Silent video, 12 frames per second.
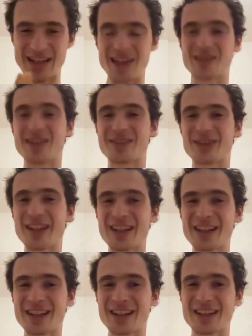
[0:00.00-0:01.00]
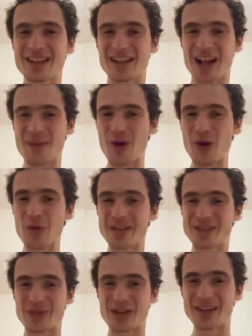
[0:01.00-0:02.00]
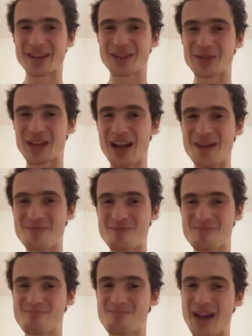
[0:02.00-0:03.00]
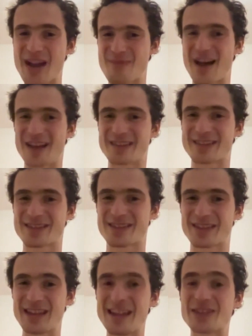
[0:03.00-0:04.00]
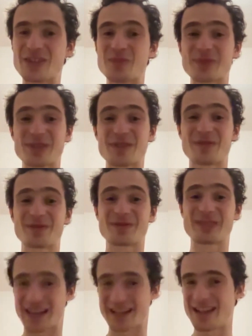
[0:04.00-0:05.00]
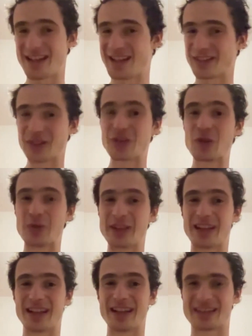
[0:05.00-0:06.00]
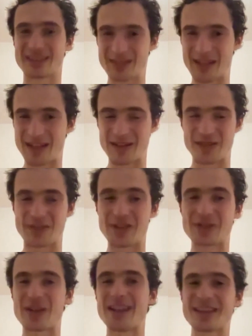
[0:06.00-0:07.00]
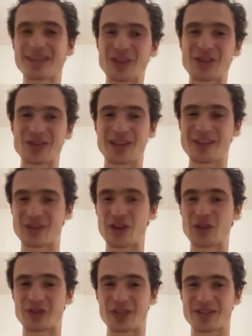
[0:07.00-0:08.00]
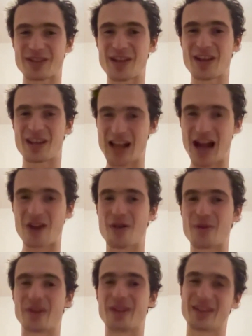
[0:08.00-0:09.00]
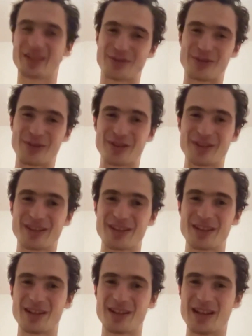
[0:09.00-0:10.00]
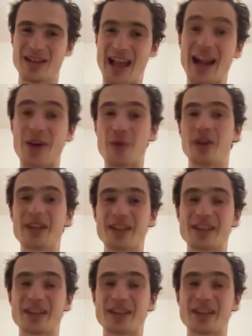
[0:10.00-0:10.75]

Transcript: in the training, I'm always trying to climb my best in terms of technique. Not only like the training session is not just now I want to get strong and I want to